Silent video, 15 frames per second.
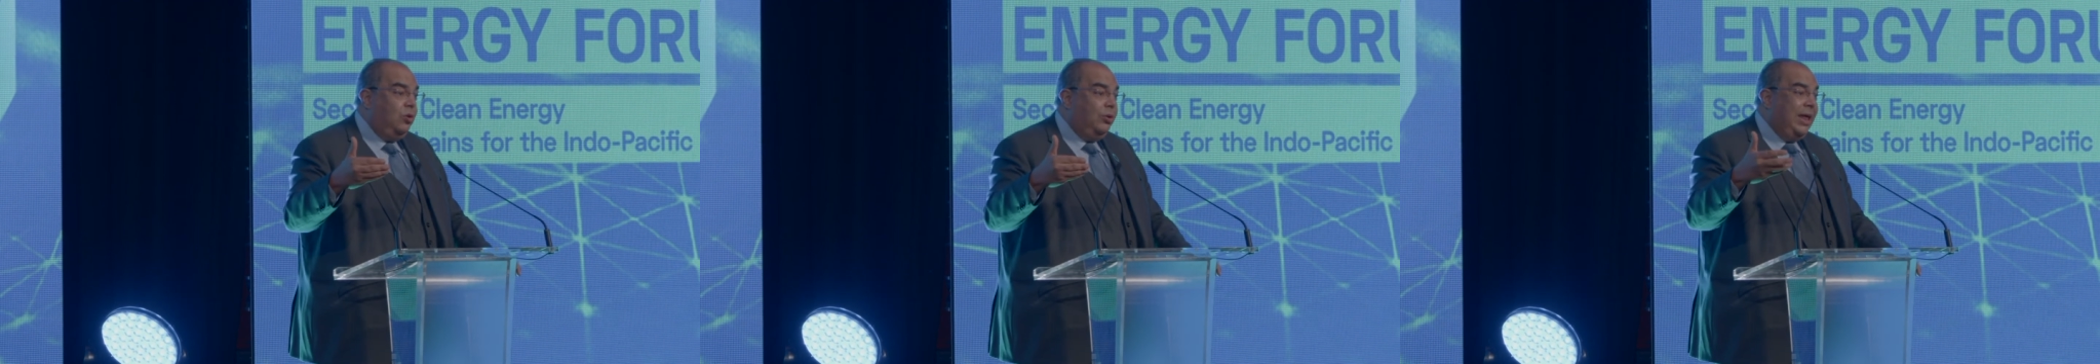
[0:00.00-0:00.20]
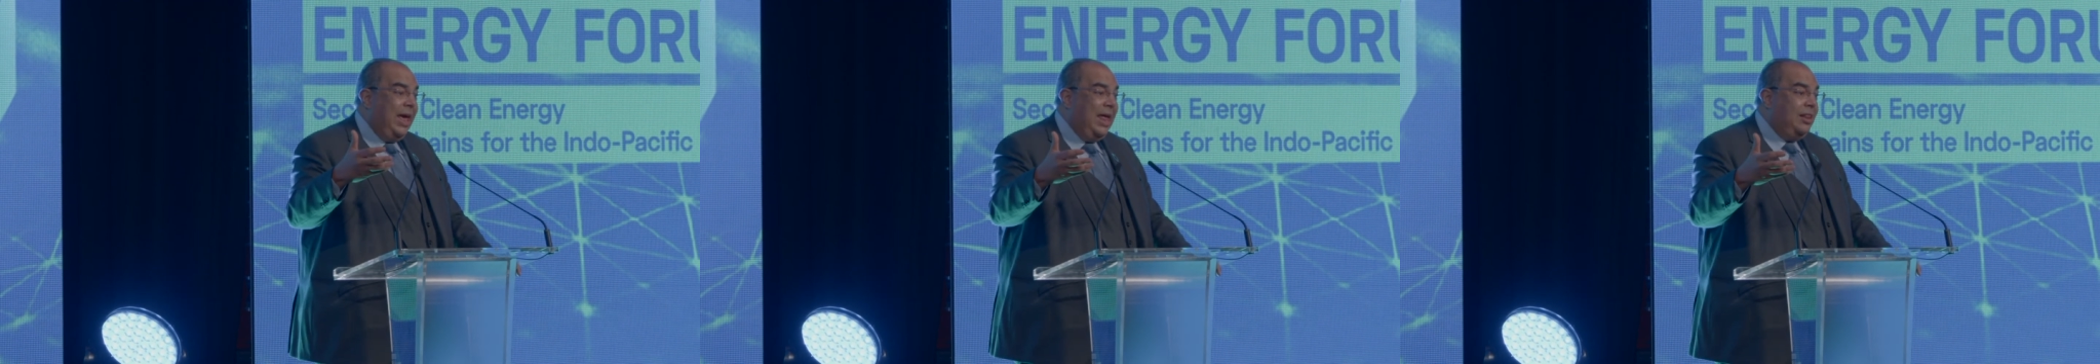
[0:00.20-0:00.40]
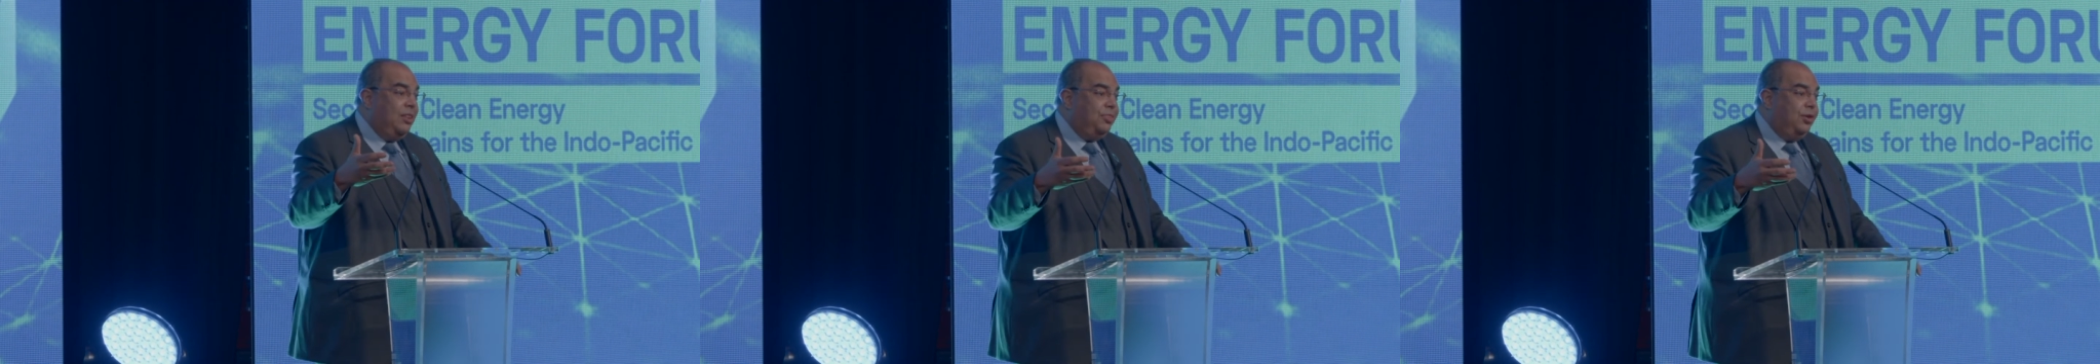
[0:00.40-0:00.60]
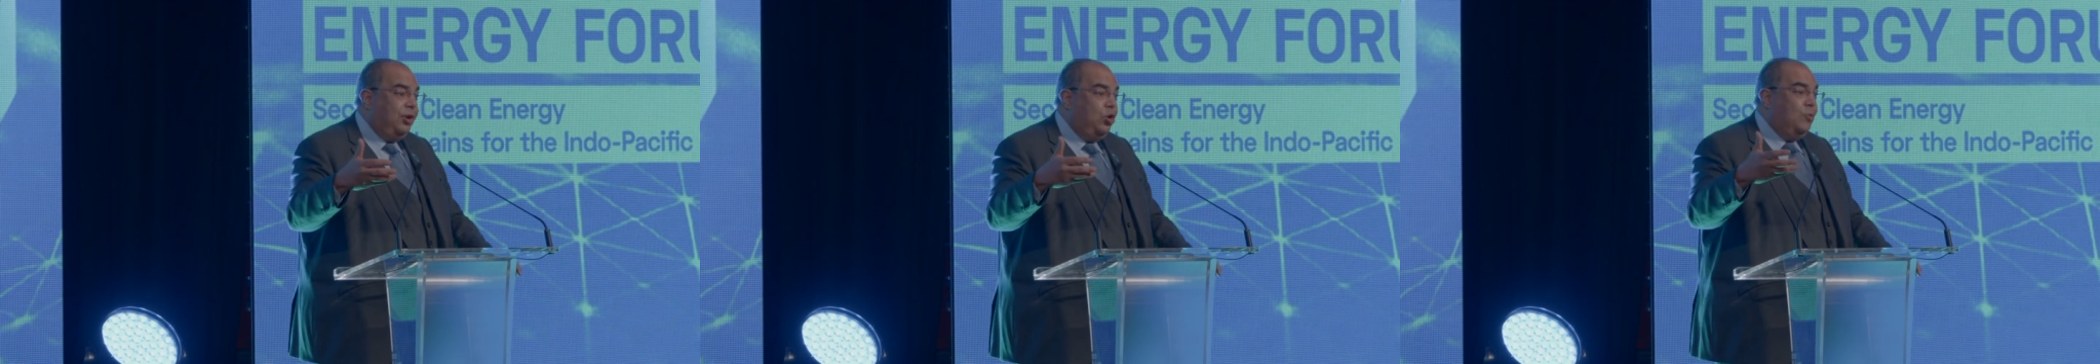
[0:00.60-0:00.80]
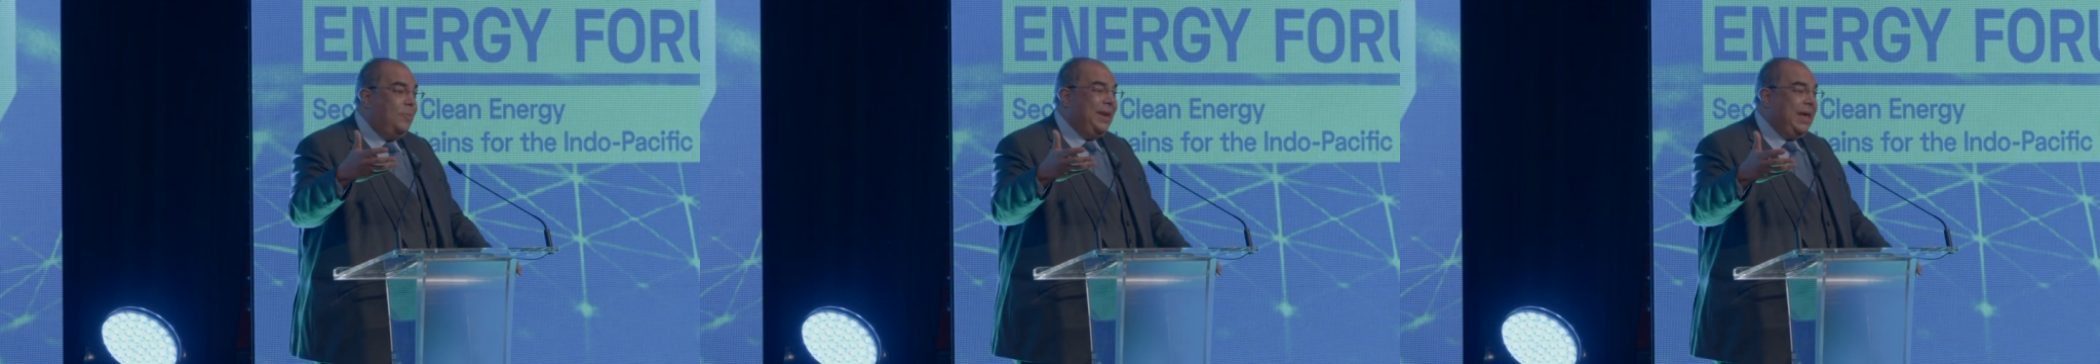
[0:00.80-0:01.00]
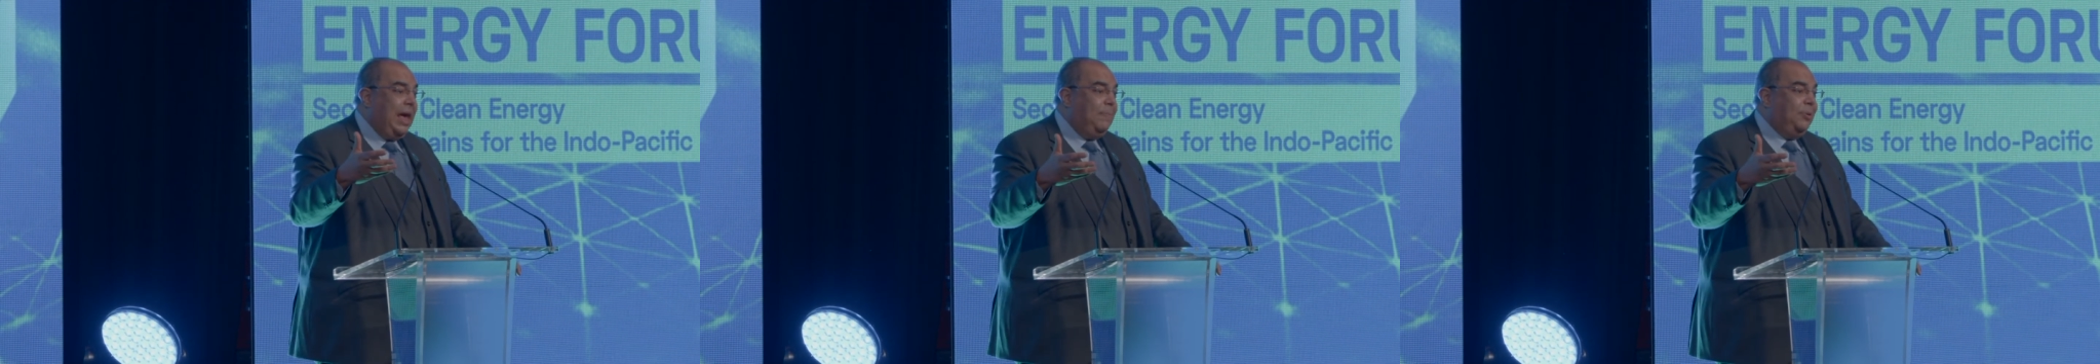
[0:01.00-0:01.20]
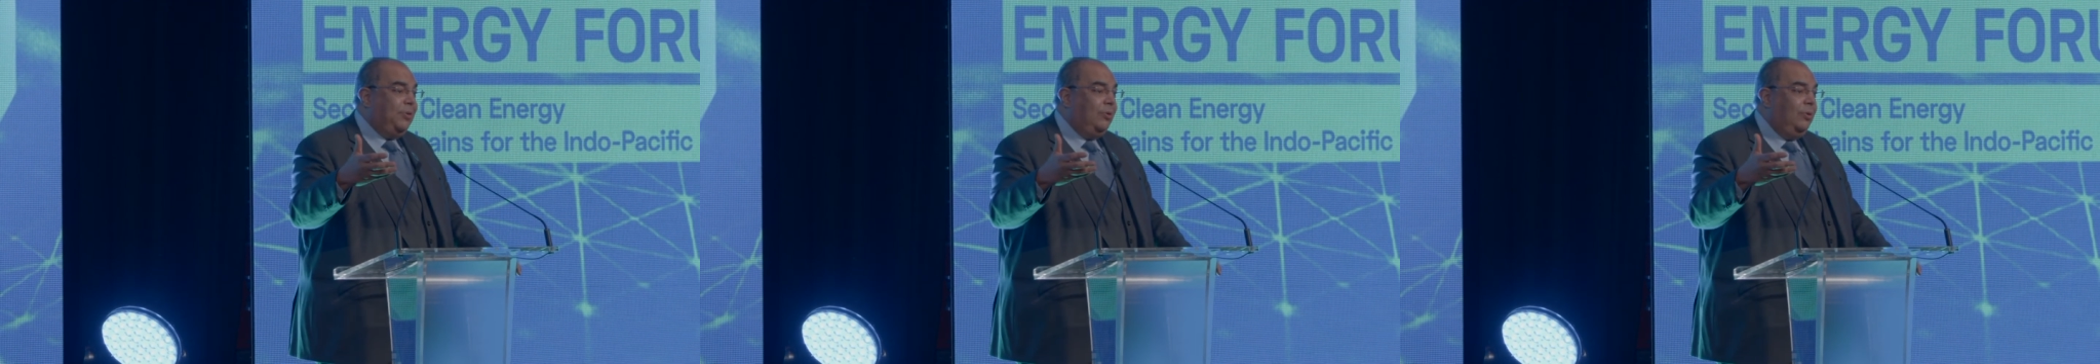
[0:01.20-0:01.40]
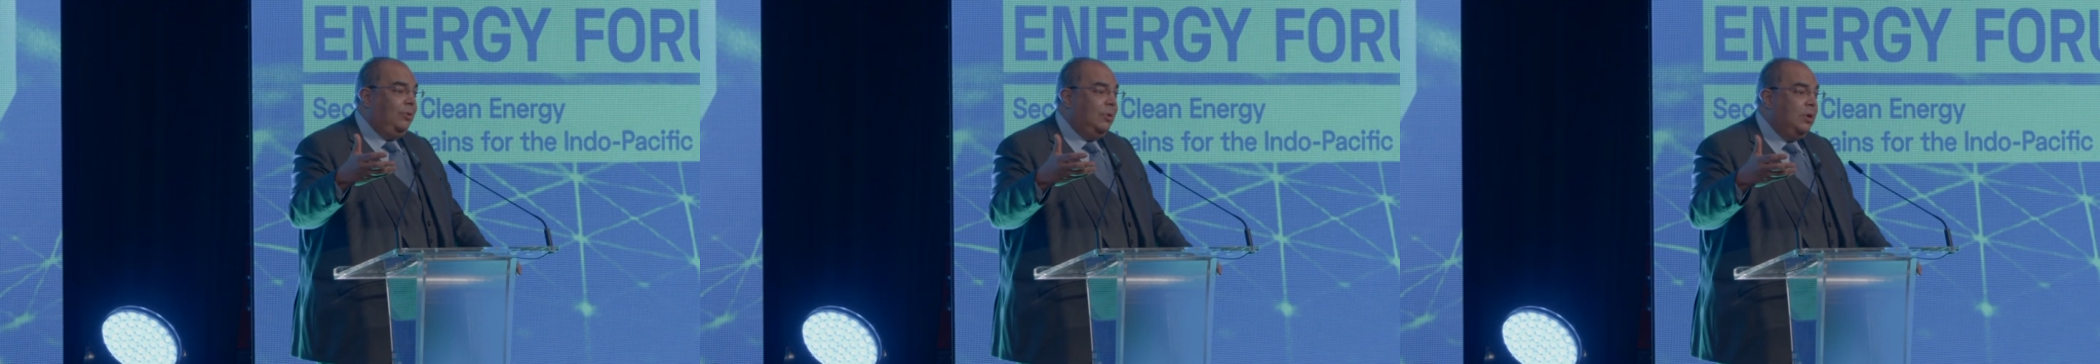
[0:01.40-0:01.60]
on health, in human
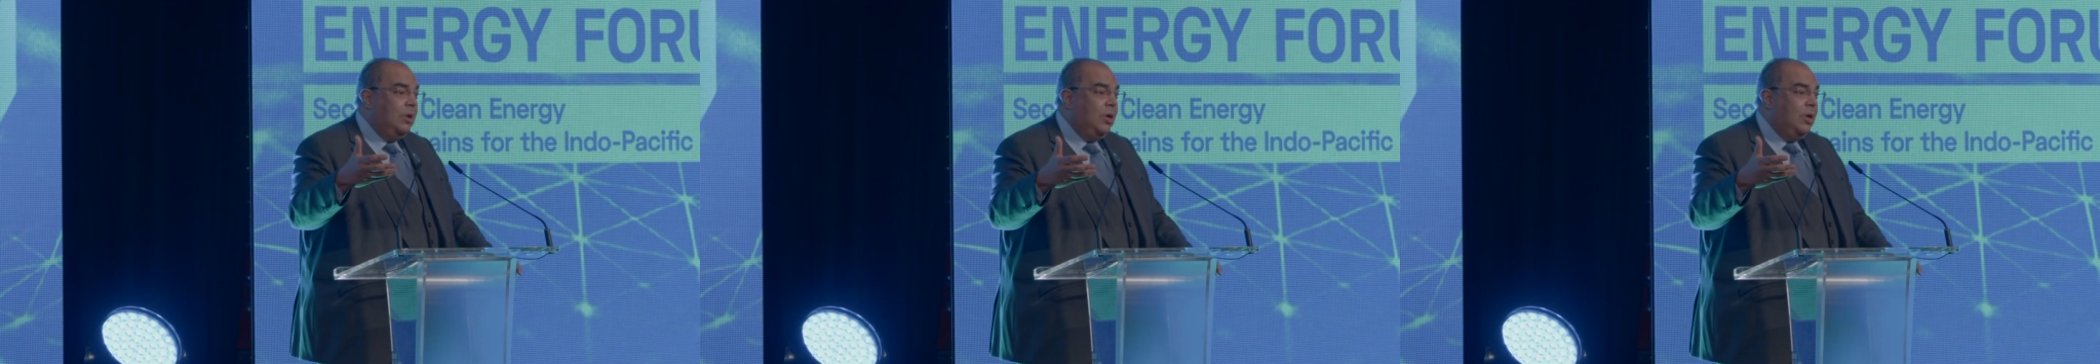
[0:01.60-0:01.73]
capital,